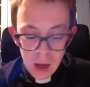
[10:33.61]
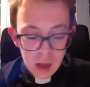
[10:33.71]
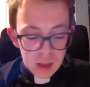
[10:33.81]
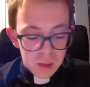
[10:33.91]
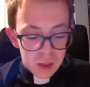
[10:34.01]

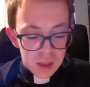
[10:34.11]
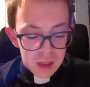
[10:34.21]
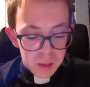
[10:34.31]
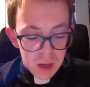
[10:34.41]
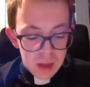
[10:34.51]
Assmann
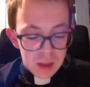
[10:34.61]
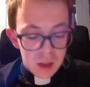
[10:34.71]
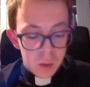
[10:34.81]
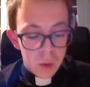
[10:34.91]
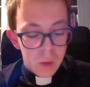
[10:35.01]
explains
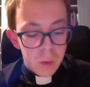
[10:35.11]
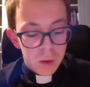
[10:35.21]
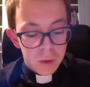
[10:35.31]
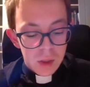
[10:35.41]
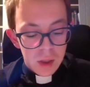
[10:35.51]
that when we
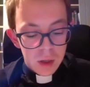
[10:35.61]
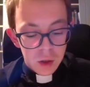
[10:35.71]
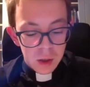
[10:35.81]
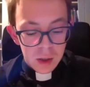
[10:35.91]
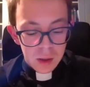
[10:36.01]
consider
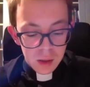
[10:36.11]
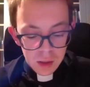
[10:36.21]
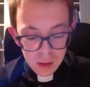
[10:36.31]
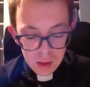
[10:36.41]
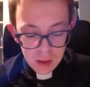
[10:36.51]
this
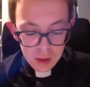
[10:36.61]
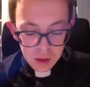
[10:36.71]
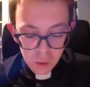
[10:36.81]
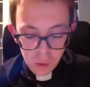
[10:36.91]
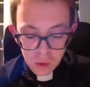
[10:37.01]

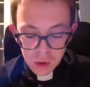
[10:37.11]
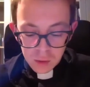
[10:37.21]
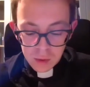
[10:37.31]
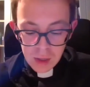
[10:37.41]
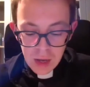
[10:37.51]
discourse
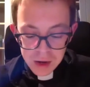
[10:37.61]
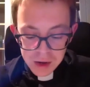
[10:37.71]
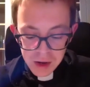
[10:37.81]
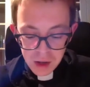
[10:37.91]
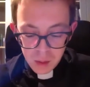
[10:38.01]
of the
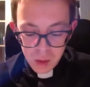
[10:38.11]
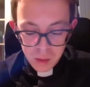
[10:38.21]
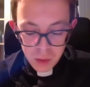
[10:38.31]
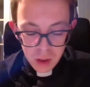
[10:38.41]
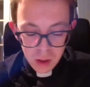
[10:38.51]
Canaanite
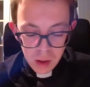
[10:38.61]
people,